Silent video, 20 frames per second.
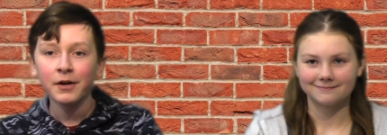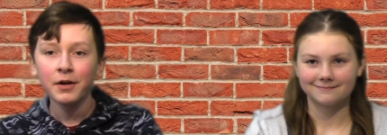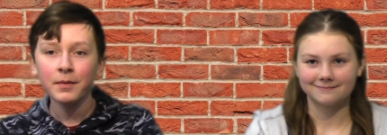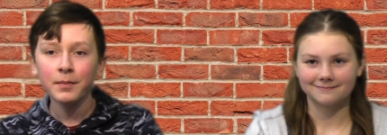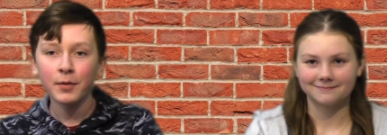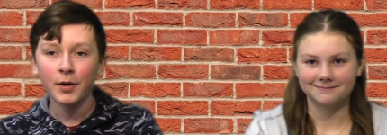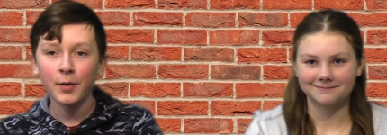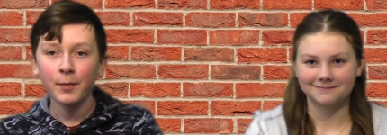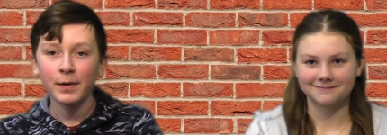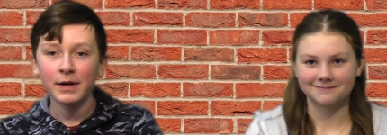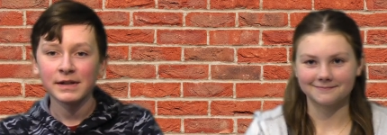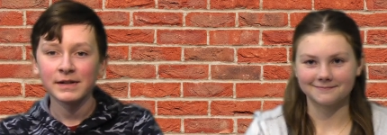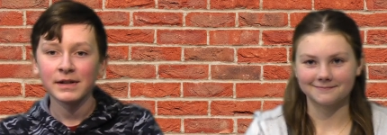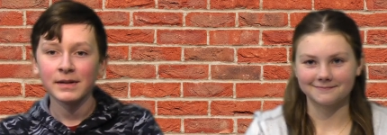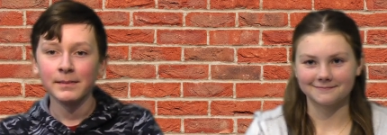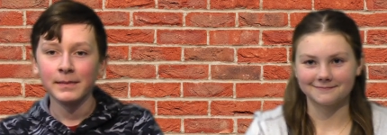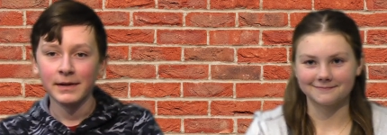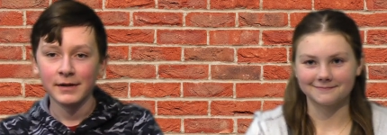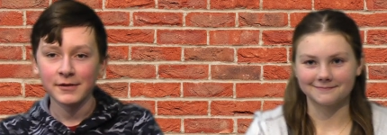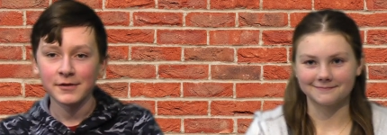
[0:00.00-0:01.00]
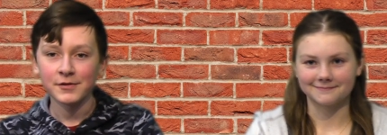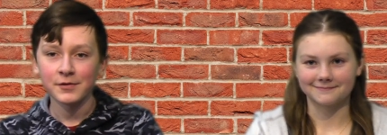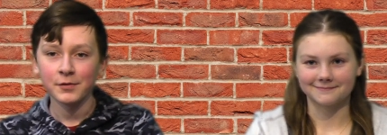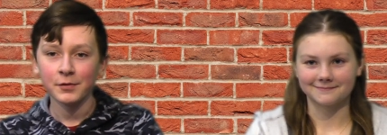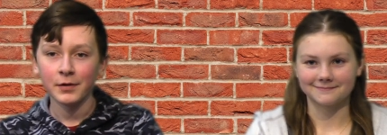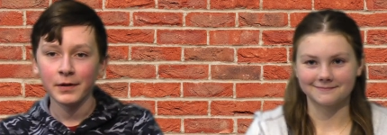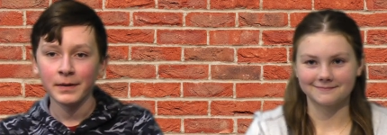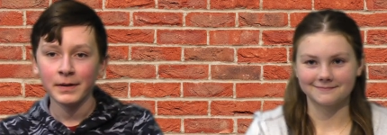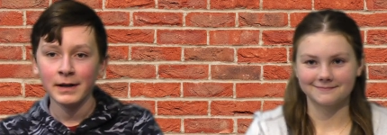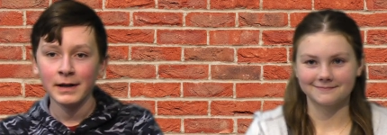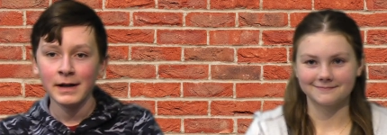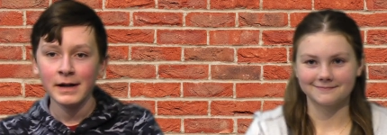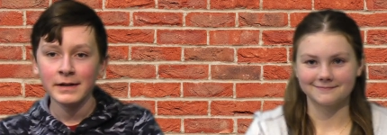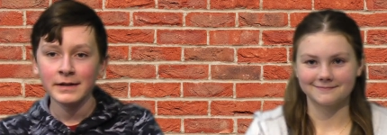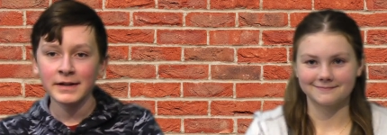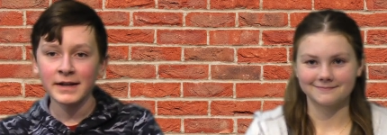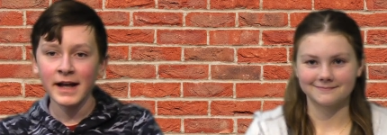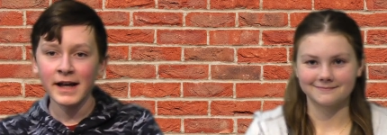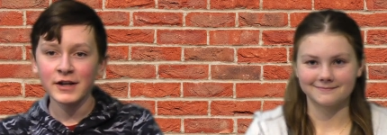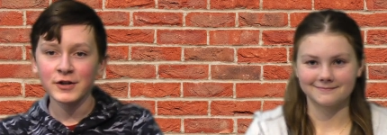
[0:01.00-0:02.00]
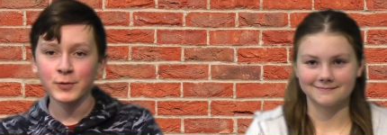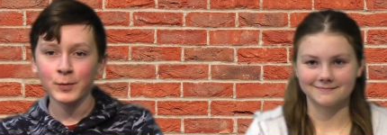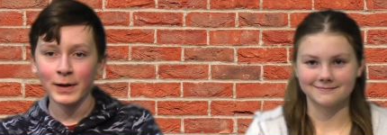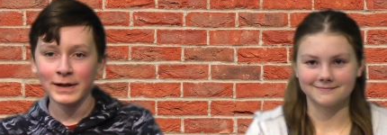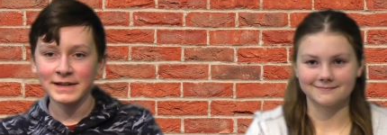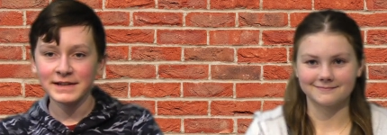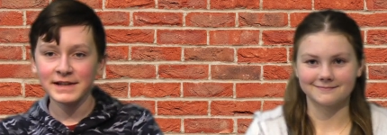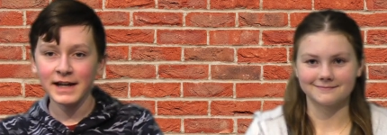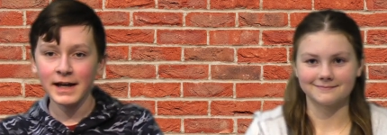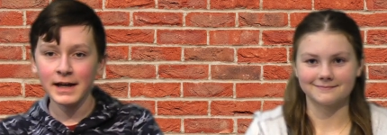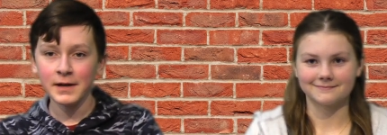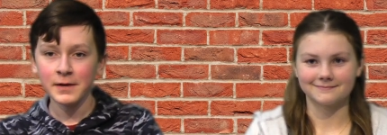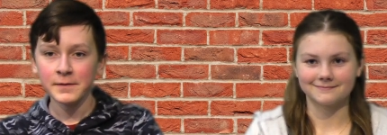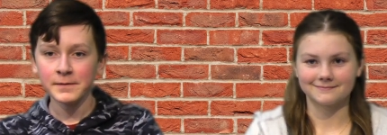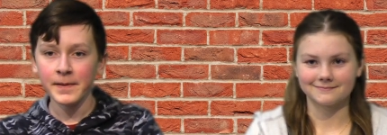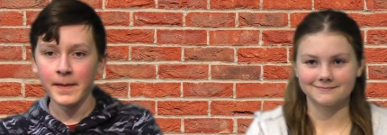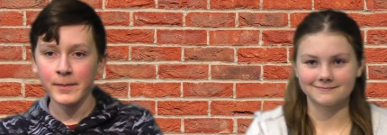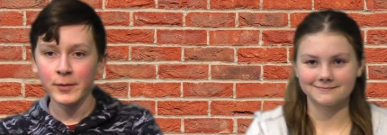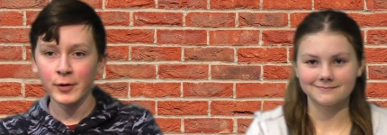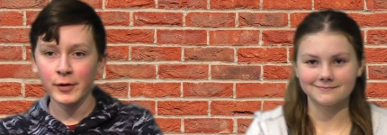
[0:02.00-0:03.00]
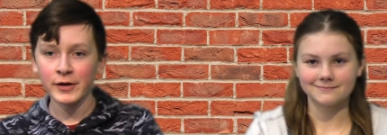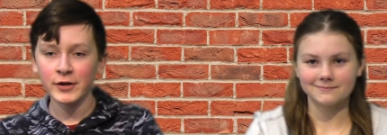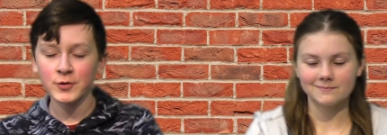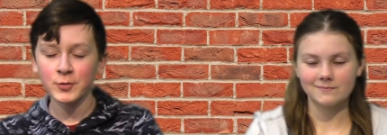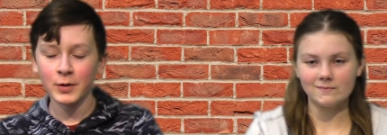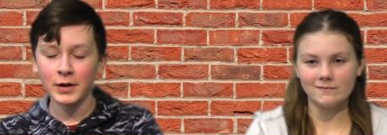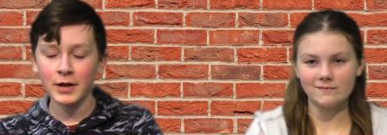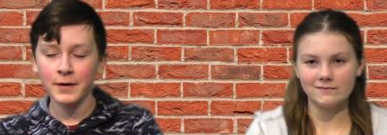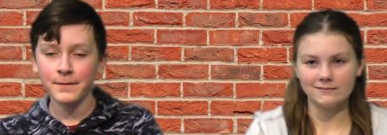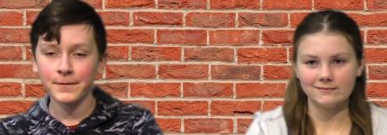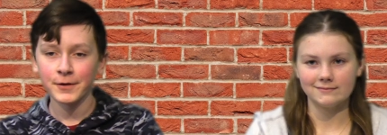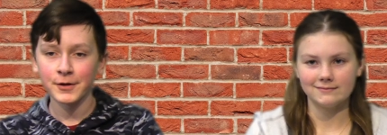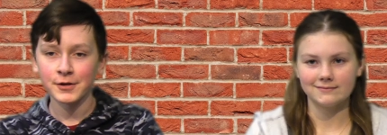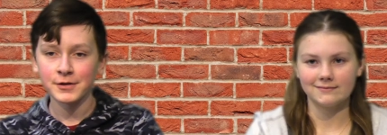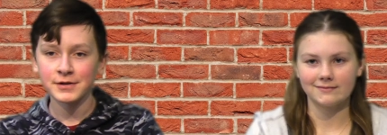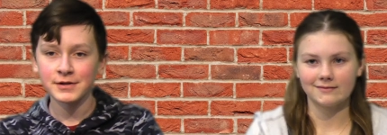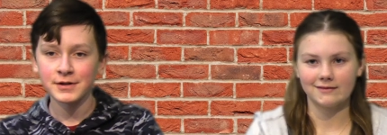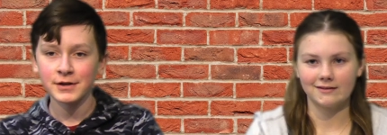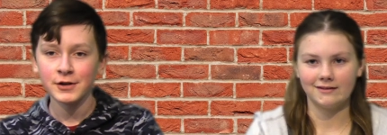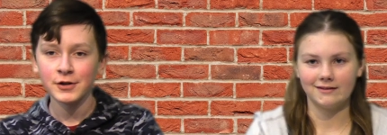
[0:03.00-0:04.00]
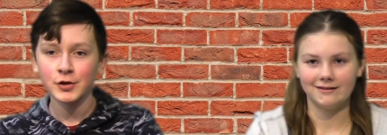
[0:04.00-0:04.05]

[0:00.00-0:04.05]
Speaker 1: Good Morning Western Middle School. Today is Wednesday, February 21st,